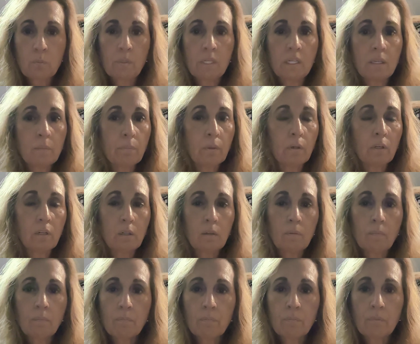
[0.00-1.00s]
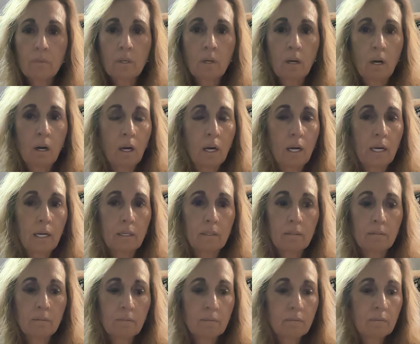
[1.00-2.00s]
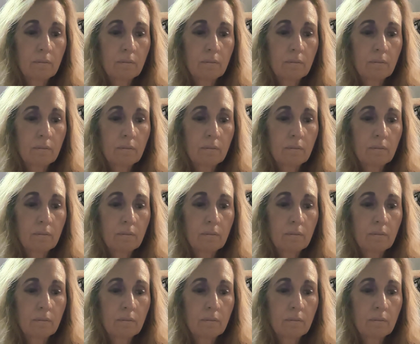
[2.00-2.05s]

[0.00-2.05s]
people on